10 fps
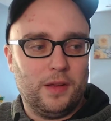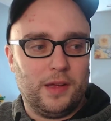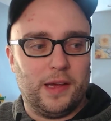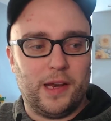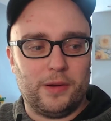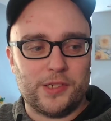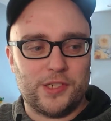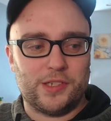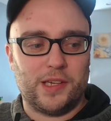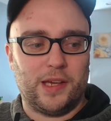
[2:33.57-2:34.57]
and I was
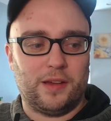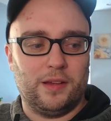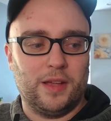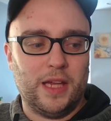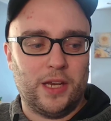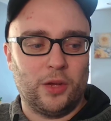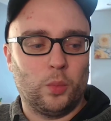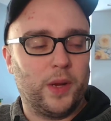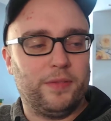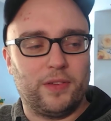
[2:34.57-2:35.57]
just like getting
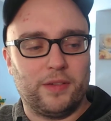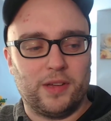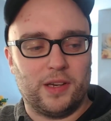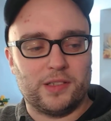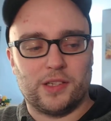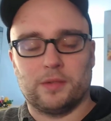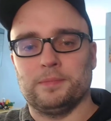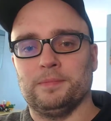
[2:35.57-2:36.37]
whiffs of it, and it's like,